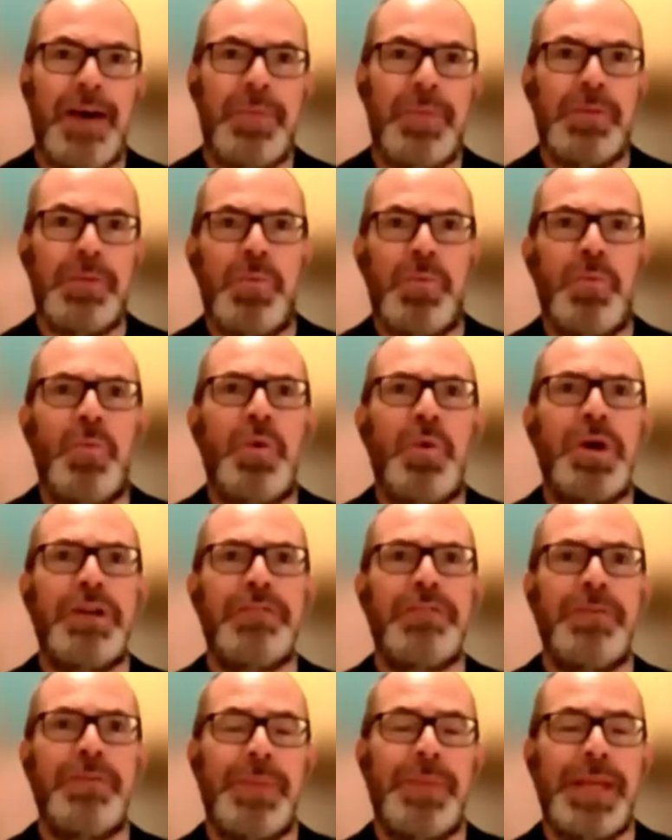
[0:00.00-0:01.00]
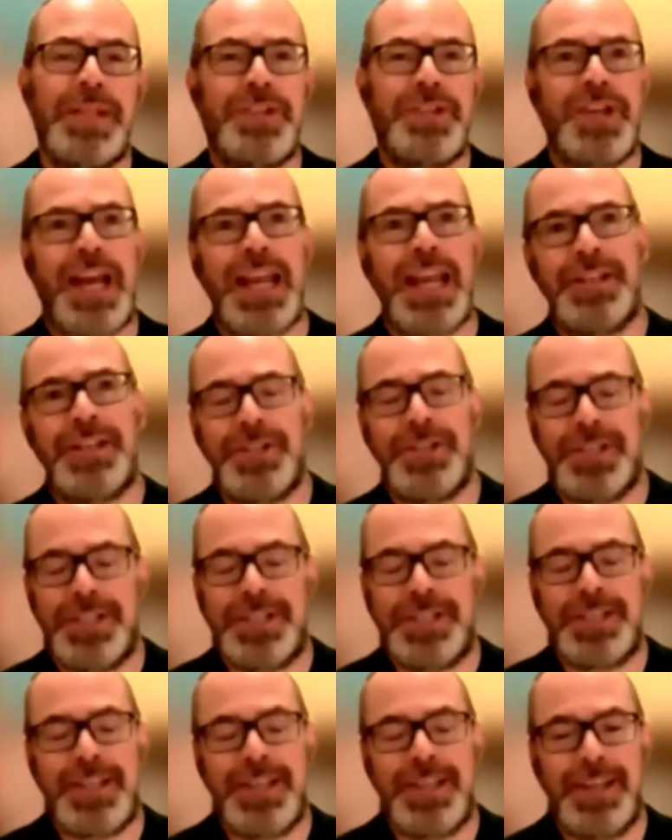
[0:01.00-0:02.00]
I mean, one of the big
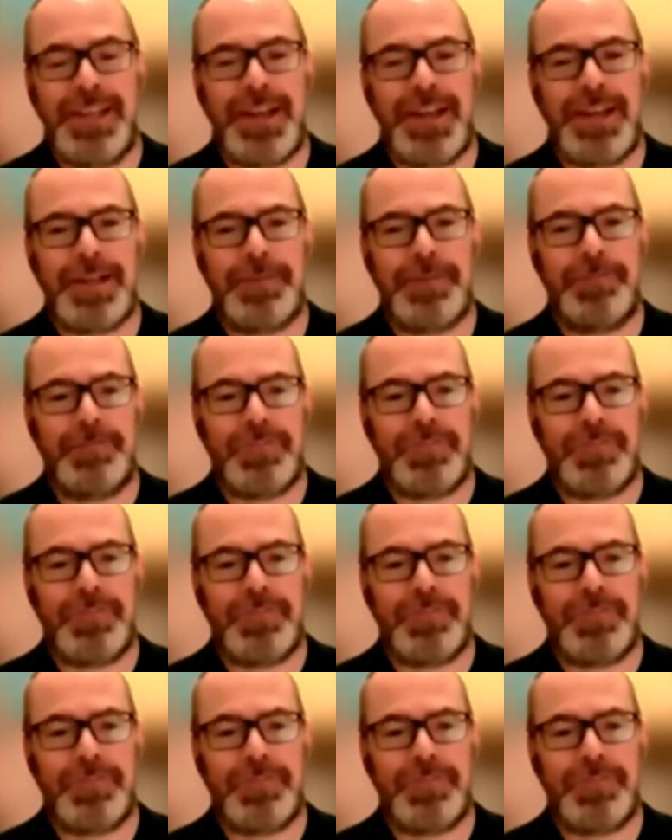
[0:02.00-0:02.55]
challenges I